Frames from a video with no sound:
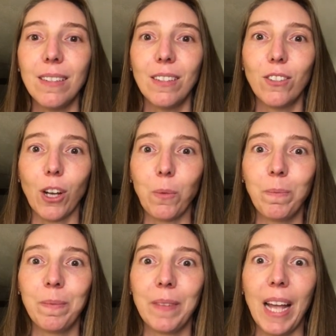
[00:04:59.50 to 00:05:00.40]
So,
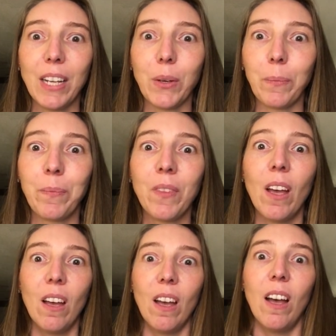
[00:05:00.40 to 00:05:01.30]
anywho.
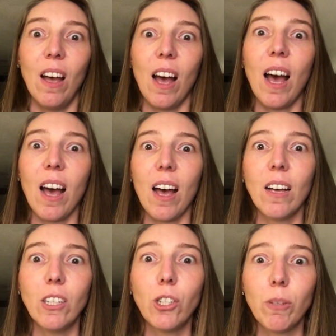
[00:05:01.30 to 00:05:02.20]

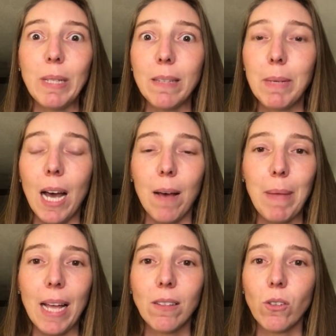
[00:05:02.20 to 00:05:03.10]
Shoot me some
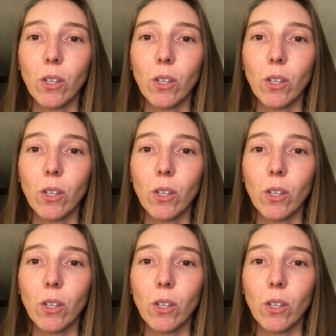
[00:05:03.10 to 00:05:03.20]
comments or